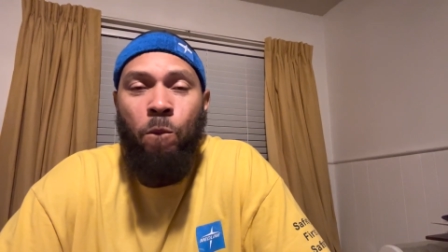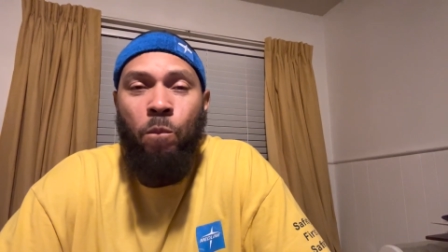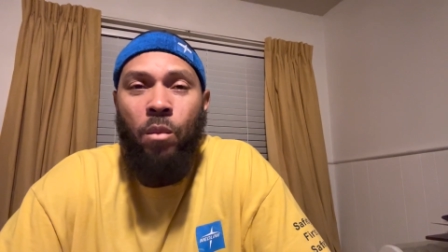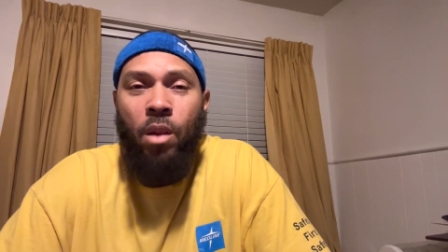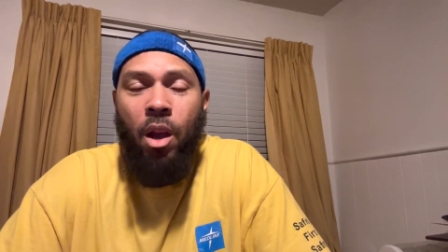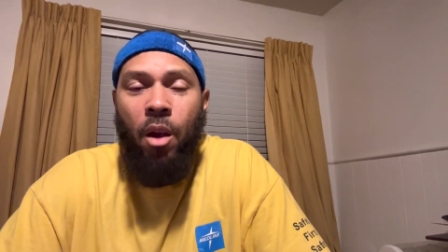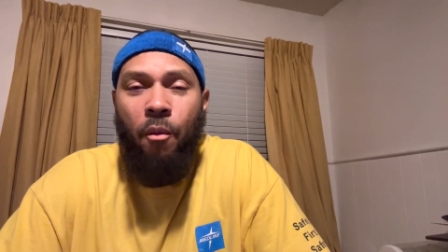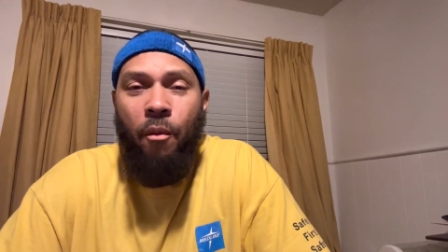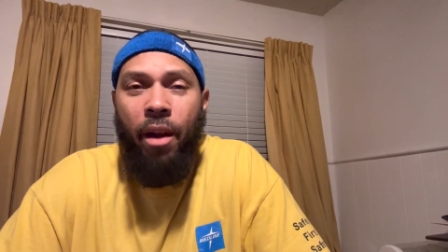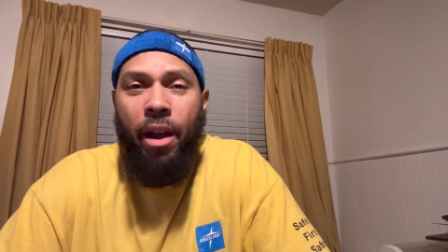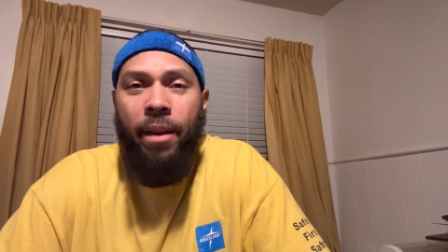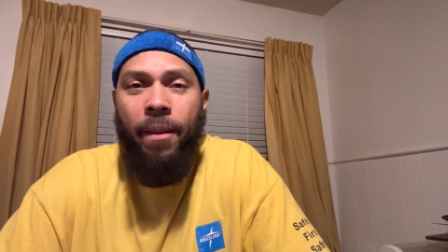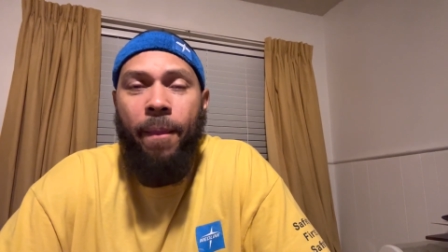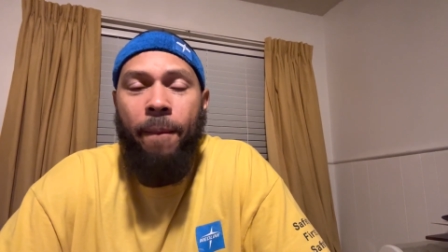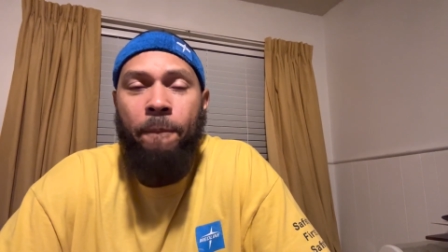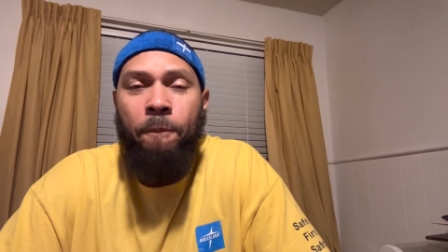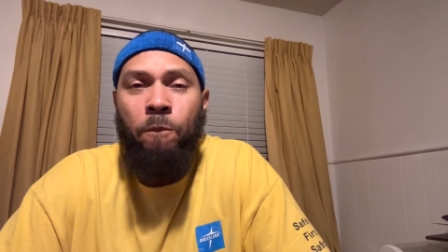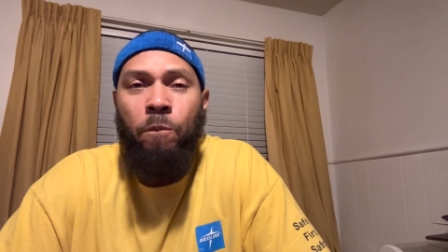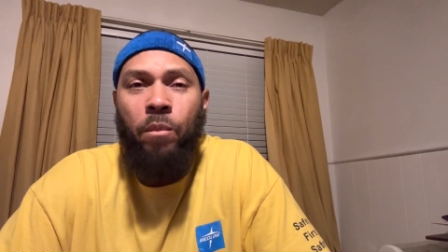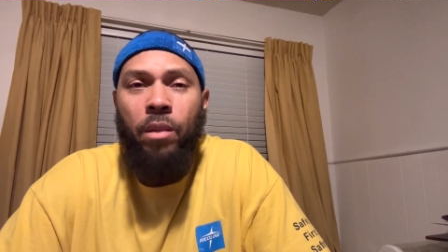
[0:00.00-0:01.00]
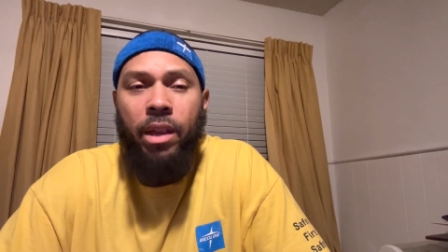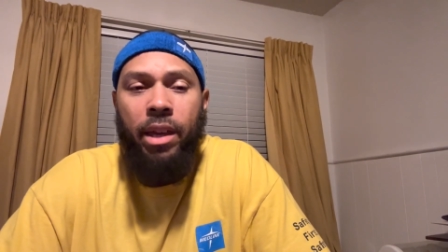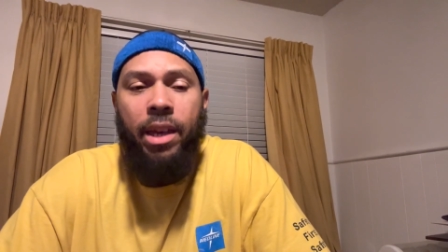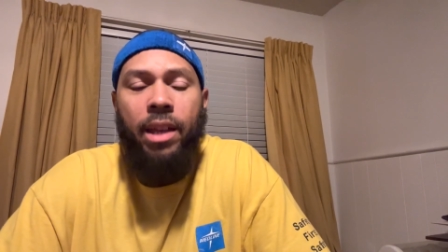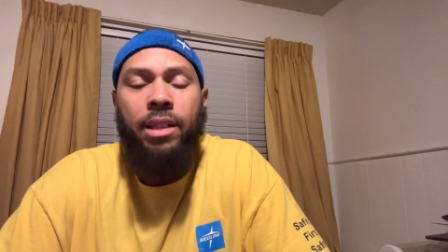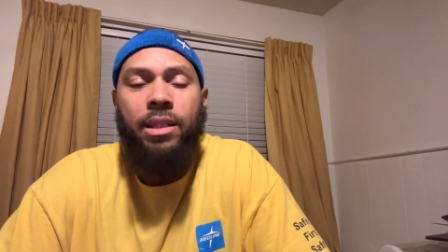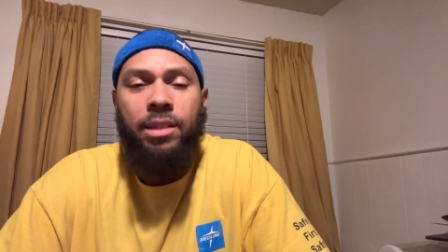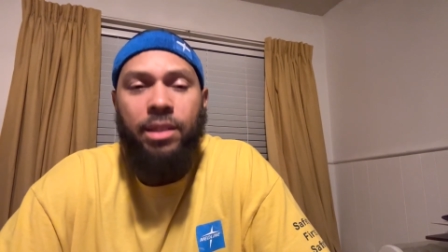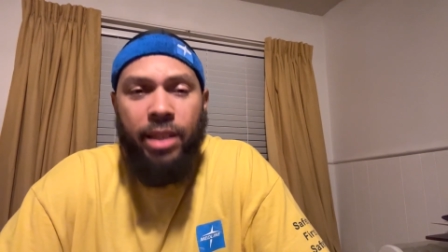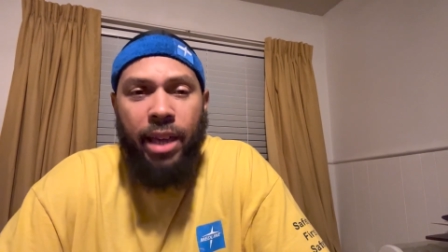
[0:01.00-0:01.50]
all right?
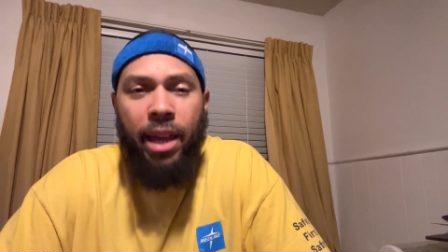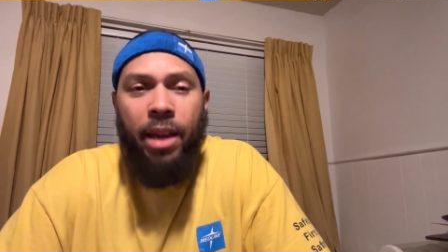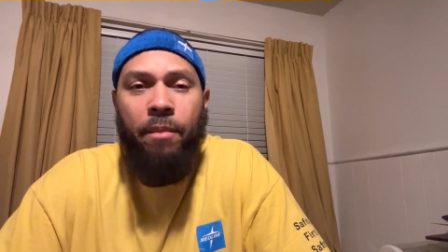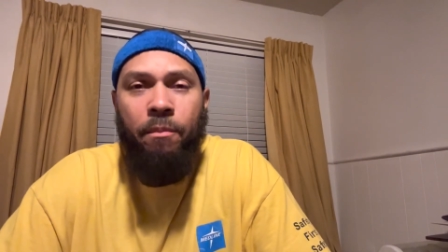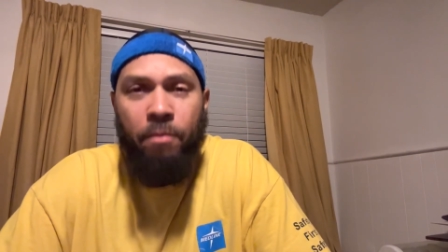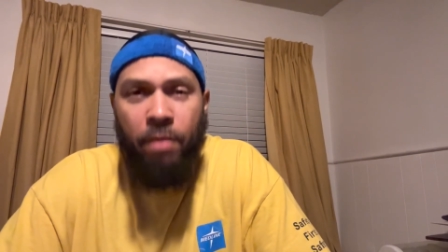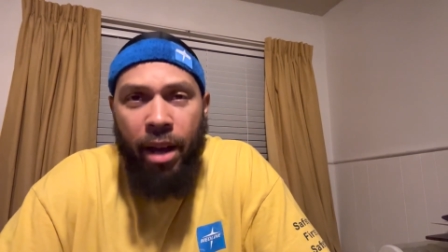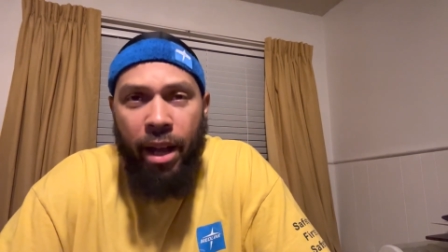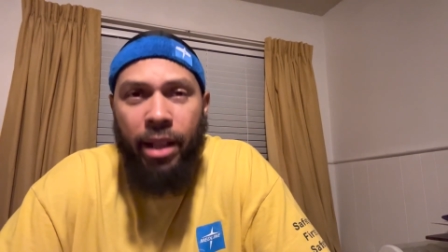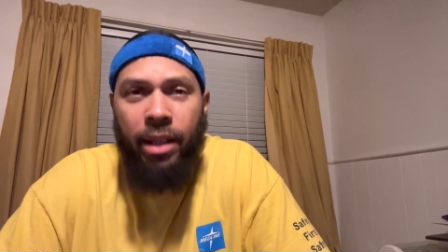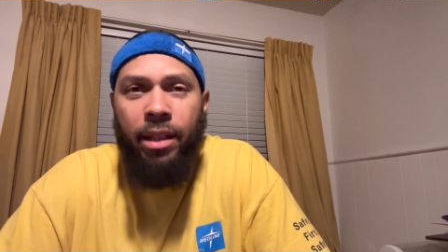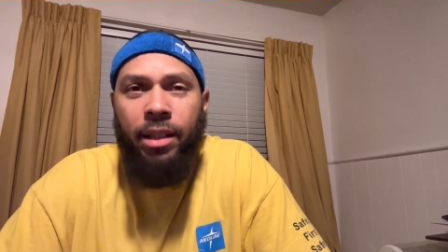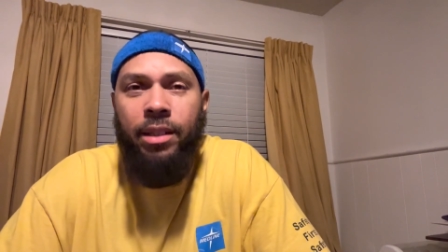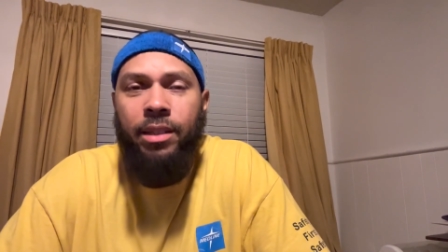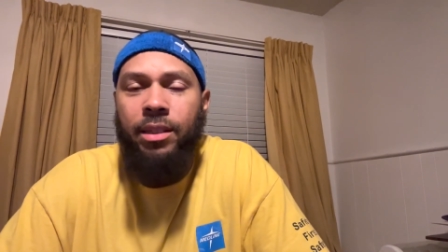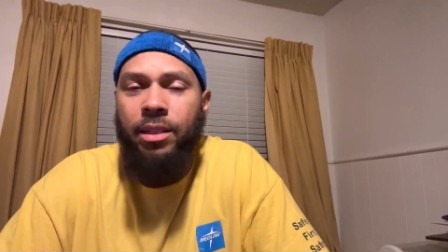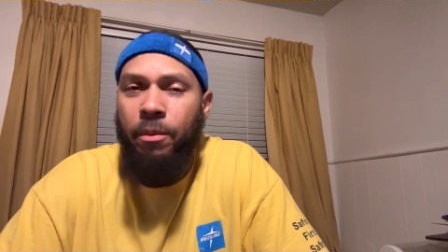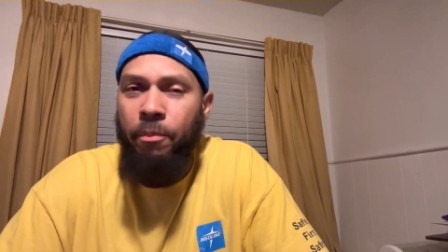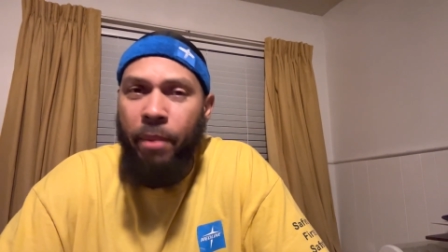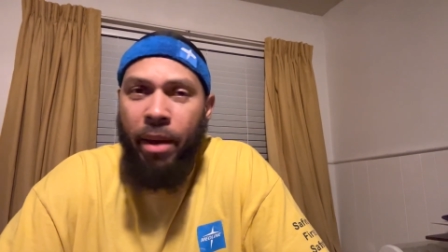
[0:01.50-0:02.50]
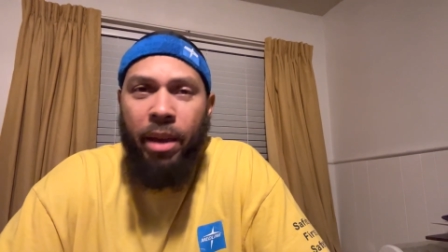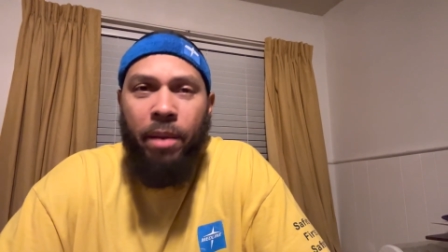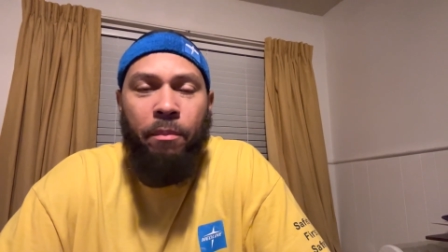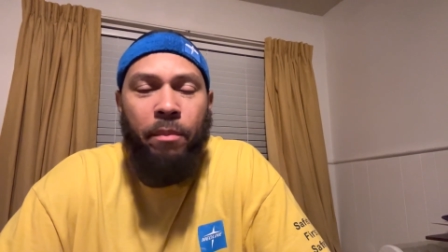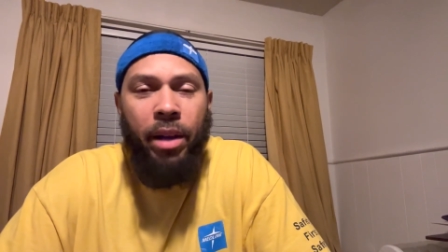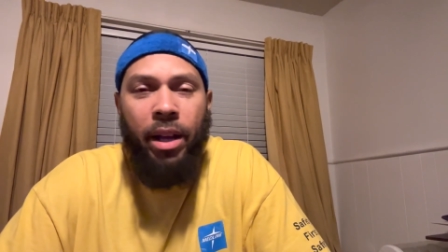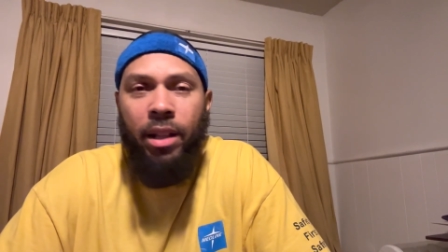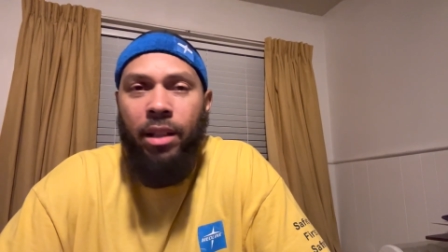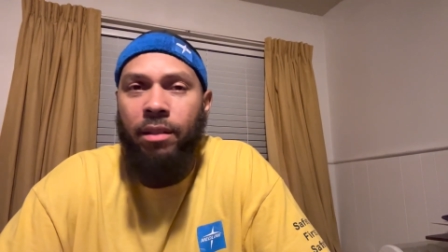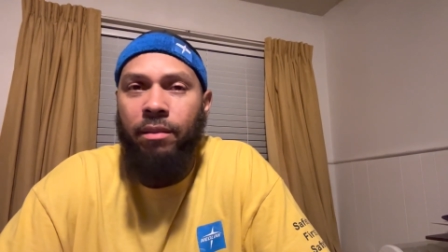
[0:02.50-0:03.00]
It take money to make
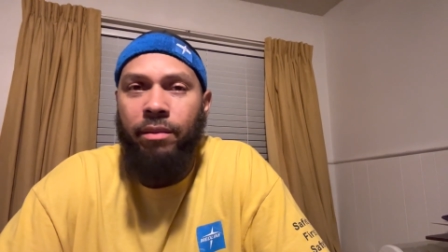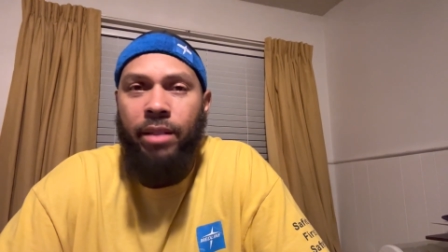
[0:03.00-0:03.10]
money.